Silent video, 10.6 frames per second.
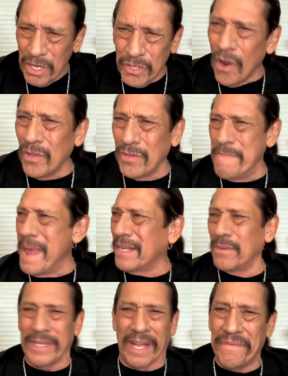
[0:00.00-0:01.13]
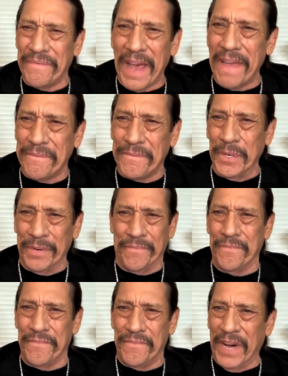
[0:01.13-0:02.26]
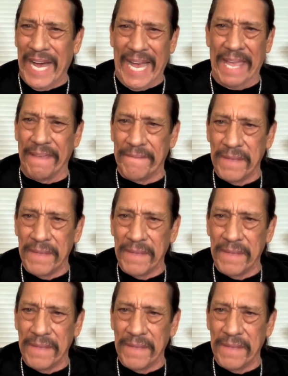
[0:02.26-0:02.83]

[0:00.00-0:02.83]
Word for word: Charles Manson was like five foot five.